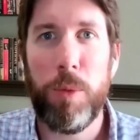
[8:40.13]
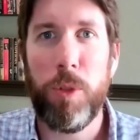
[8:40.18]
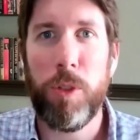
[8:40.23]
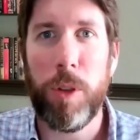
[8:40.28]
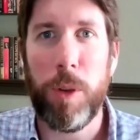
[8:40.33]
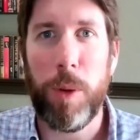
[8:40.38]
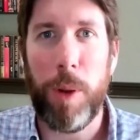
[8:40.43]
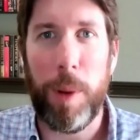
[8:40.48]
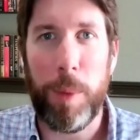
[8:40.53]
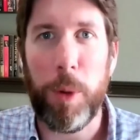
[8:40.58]

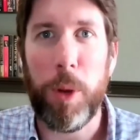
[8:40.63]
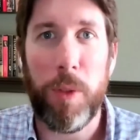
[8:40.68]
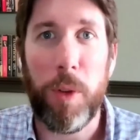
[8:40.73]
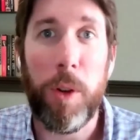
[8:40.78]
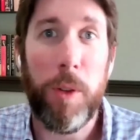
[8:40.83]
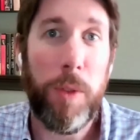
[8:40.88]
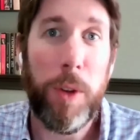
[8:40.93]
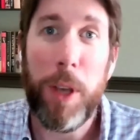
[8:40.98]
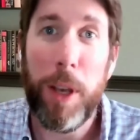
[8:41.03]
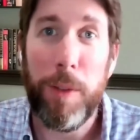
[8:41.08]
So I'm going to
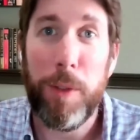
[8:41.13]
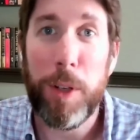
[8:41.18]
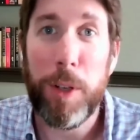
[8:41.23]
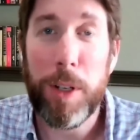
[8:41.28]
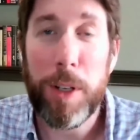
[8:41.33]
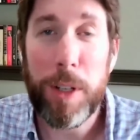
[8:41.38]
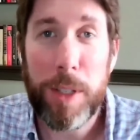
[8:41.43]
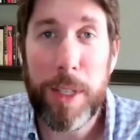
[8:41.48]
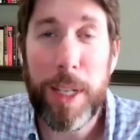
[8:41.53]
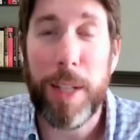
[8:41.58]
vote for
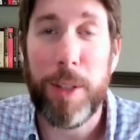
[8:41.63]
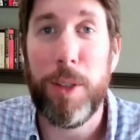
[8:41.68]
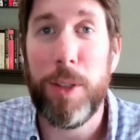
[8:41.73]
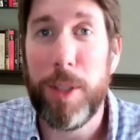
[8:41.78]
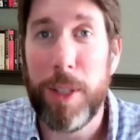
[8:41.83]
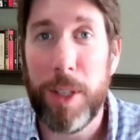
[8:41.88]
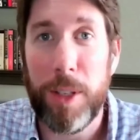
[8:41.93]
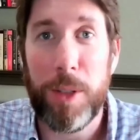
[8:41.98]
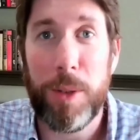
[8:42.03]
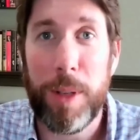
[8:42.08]
Governor
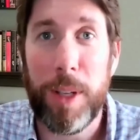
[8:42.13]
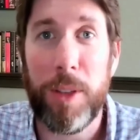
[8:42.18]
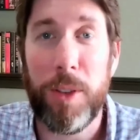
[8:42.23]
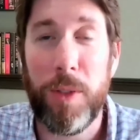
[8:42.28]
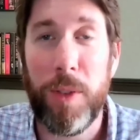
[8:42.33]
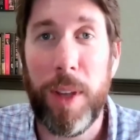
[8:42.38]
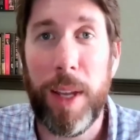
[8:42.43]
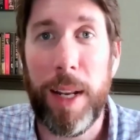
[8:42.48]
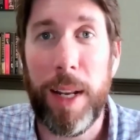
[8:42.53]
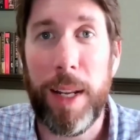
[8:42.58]
DeSantis.
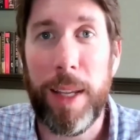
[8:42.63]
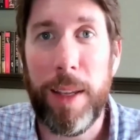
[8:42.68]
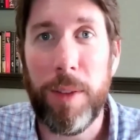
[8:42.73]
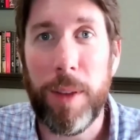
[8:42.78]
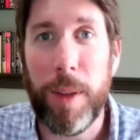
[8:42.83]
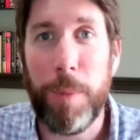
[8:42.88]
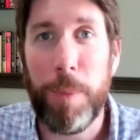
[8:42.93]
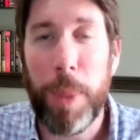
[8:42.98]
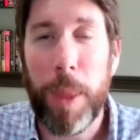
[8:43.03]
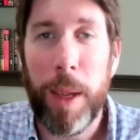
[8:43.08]
That's fairly
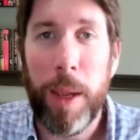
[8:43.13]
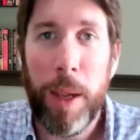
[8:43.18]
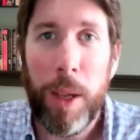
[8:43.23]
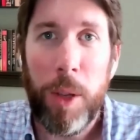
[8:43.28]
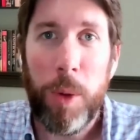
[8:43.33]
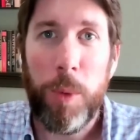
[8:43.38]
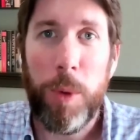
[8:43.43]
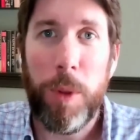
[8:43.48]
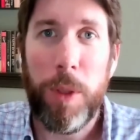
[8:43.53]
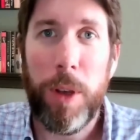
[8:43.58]
easy.
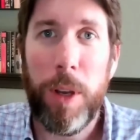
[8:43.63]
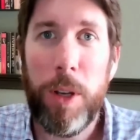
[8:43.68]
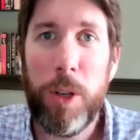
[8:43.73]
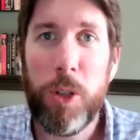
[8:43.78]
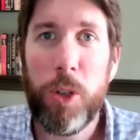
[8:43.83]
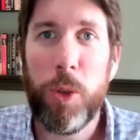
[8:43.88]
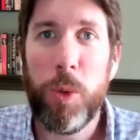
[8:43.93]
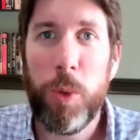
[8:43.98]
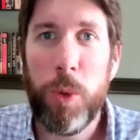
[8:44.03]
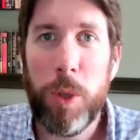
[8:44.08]
With
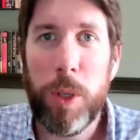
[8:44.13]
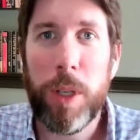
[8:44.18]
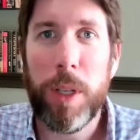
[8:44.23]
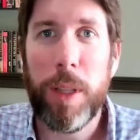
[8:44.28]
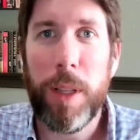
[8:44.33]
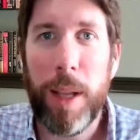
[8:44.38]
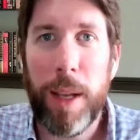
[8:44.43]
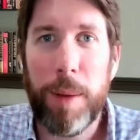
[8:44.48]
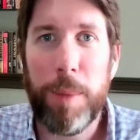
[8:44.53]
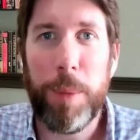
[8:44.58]
Herschel
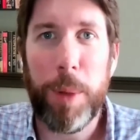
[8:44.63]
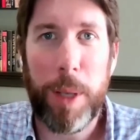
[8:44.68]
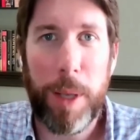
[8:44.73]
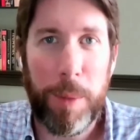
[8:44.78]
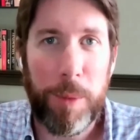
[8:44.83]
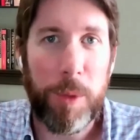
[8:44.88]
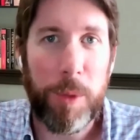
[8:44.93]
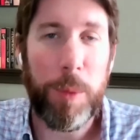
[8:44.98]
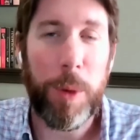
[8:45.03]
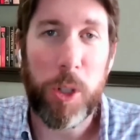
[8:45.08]
Walker, that
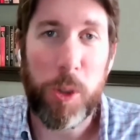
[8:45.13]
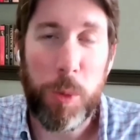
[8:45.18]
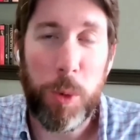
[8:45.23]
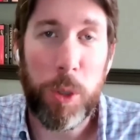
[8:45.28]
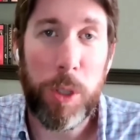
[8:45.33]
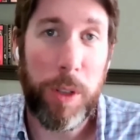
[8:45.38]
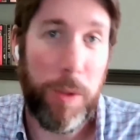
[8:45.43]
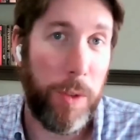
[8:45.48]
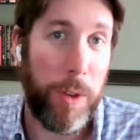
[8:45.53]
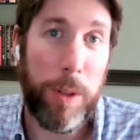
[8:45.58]
becomes much
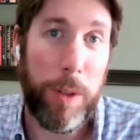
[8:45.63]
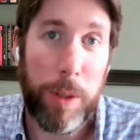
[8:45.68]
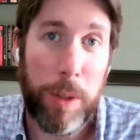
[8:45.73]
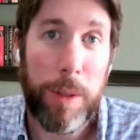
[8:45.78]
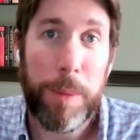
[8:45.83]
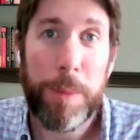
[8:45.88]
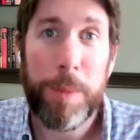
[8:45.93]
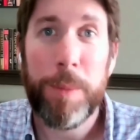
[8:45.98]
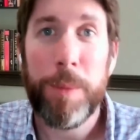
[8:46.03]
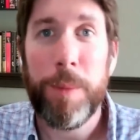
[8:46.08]
more
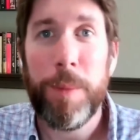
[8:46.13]
difficult.